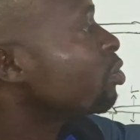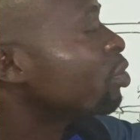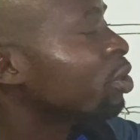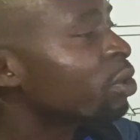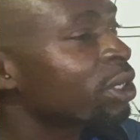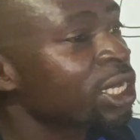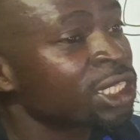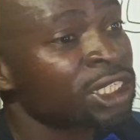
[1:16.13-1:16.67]
We
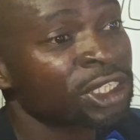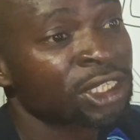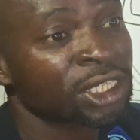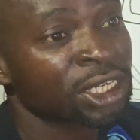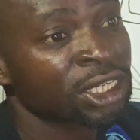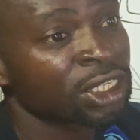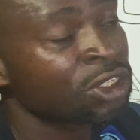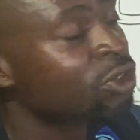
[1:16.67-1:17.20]
connect the
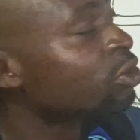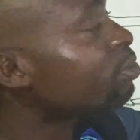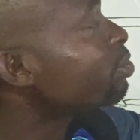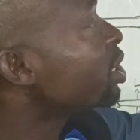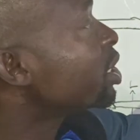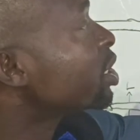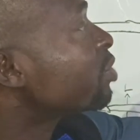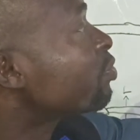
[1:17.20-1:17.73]
series to
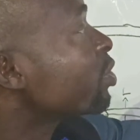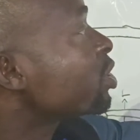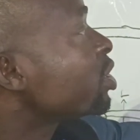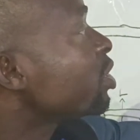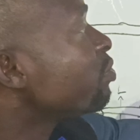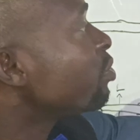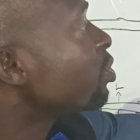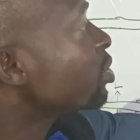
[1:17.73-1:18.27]
make
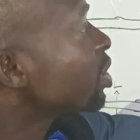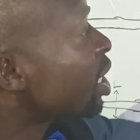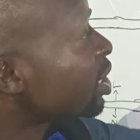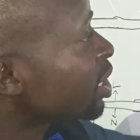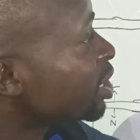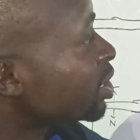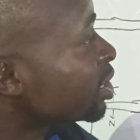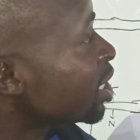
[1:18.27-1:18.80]
48 volts.
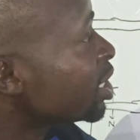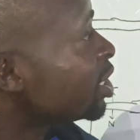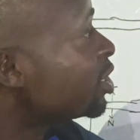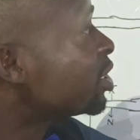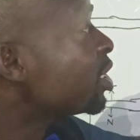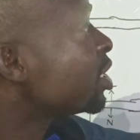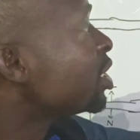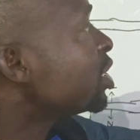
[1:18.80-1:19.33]
As I said, the
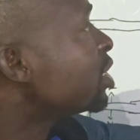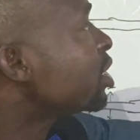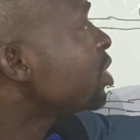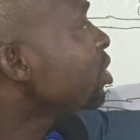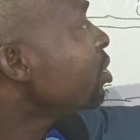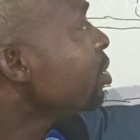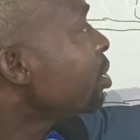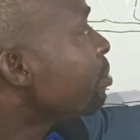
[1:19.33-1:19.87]
series,
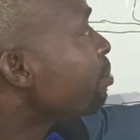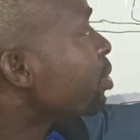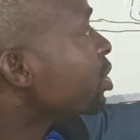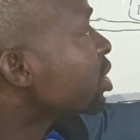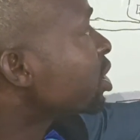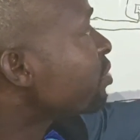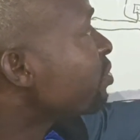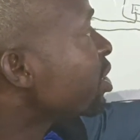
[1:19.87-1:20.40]

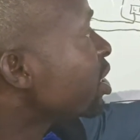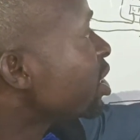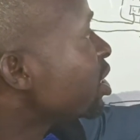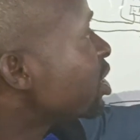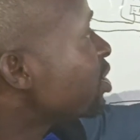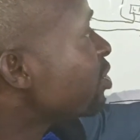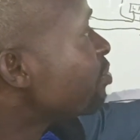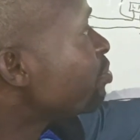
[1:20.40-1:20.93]
positive,
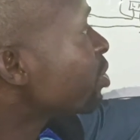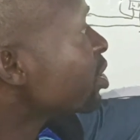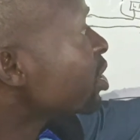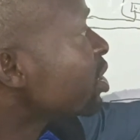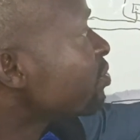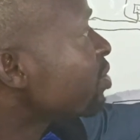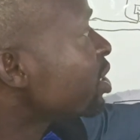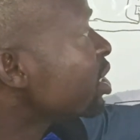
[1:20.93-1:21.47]
negative,
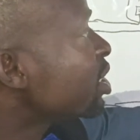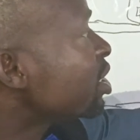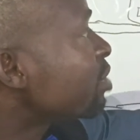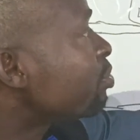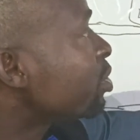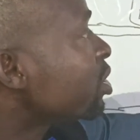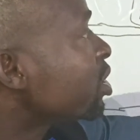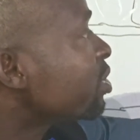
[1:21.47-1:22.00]
positive,
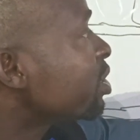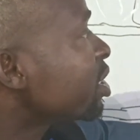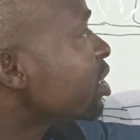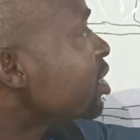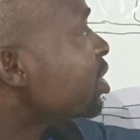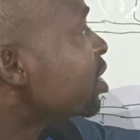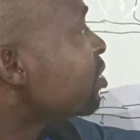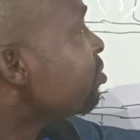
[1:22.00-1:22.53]
negative, positive,
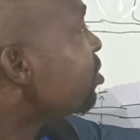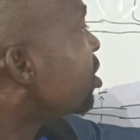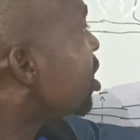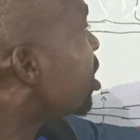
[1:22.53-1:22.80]
negative.